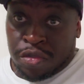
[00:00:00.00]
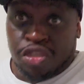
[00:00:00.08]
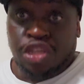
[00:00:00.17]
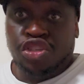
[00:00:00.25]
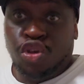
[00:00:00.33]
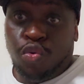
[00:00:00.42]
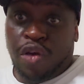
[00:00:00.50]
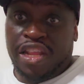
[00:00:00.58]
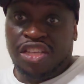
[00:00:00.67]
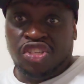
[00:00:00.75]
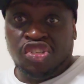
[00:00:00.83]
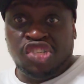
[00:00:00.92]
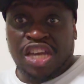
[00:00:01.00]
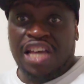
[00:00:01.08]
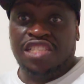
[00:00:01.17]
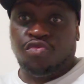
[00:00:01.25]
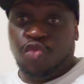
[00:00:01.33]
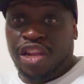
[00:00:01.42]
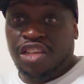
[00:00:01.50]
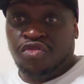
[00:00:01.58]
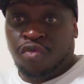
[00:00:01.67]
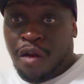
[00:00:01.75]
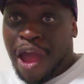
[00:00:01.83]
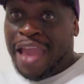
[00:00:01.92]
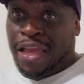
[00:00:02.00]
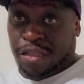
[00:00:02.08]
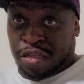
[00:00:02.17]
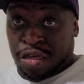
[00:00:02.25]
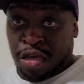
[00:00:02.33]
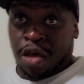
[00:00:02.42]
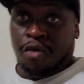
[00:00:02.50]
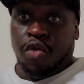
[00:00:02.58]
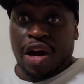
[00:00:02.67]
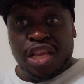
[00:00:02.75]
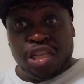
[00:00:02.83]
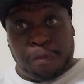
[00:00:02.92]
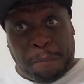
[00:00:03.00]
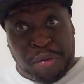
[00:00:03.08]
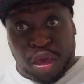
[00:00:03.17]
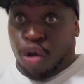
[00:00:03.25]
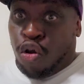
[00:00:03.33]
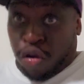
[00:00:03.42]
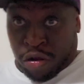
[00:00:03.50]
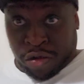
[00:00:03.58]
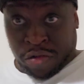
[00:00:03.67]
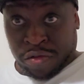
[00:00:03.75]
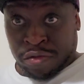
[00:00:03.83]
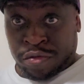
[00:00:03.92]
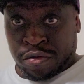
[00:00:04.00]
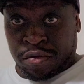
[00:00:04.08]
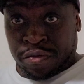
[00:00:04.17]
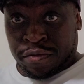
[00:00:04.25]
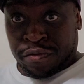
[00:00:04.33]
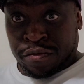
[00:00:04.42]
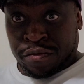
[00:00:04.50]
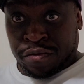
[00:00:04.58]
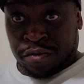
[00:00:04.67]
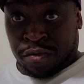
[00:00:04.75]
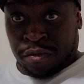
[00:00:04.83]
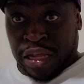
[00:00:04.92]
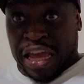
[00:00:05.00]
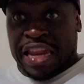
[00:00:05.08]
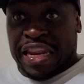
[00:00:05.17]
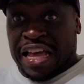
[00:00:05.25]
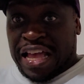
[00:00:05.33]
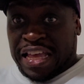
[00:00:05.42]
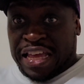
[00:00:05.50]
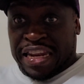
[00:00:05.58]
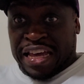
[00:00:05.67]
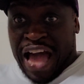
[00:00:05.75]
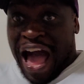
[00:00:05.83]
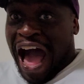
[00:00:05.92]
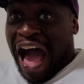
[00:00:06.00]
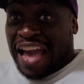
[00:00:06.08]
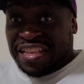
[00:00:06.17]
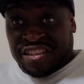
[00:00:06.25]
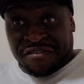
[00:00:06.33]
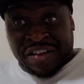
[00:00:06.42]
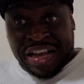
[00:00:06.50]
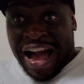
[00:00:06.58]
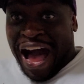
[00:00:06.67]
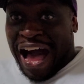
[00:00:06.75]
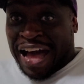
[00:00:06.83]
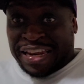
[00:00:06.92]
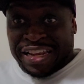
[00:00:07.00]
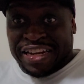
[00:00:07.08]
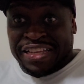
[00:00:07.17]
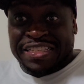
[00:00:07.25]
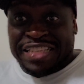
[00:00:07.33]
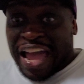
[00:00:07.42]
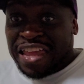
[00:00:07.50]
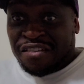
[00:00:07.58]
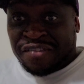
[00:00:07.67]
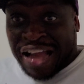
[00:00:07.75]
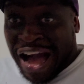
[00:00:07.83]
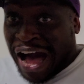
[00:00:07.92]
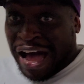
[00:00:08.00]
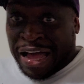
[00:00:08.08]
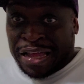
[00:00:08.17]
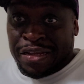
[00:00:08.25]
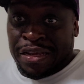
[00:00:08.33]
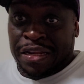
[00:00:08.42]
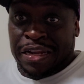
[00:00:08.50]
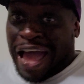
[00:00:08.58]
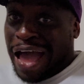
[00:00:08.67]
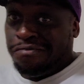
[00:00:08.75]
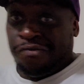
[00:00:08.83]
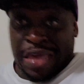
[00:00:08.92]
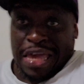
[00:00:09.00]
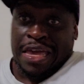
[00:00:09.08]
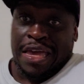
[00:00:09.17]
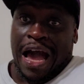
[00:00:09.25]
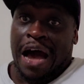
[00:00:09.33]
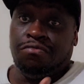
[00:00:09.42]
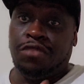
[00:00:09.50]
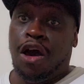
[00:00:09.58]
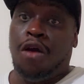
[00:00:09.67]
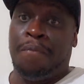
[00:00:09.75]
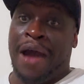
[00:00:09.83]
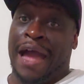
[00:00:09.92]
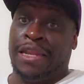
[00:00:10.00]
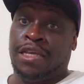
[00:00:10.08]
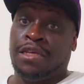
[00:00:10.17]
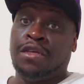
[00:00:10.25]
to do what is just, what is right, what is pure in the eyes of God, in the sight of God. Not me, I'm nobody.